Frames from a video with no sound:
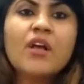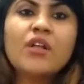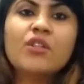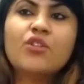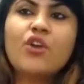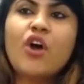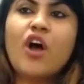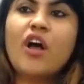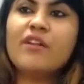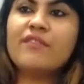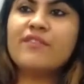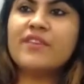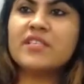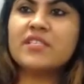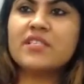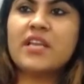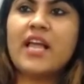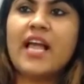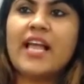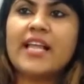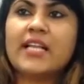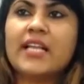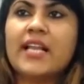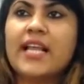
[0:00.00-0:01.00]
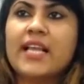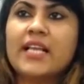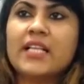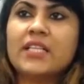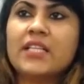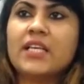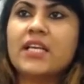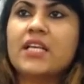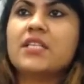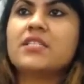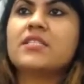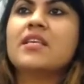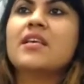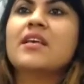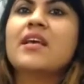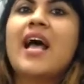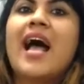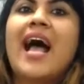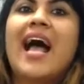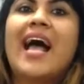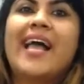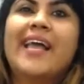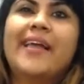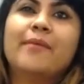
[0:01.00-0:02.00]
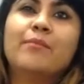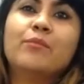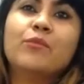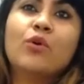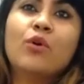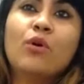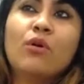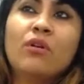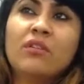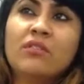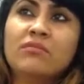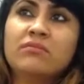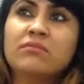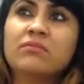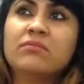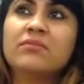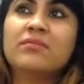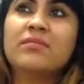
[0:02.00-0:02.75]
They always write like this, I and go.